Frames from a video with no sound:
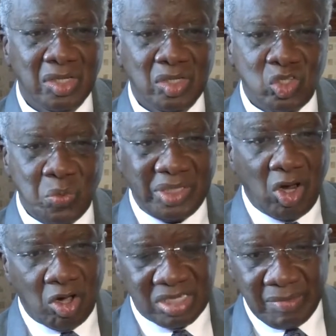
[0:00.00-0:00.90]
So we
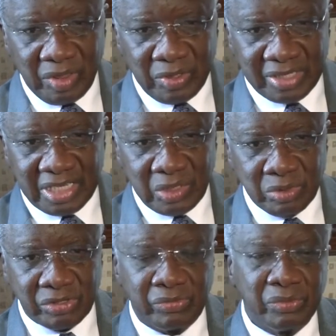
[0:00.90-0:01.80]
talked some of those
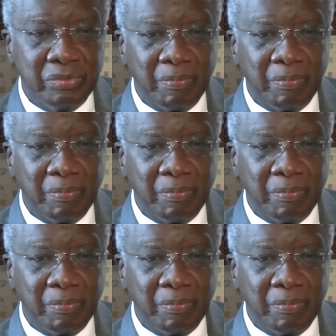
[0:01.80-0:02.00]
issues through.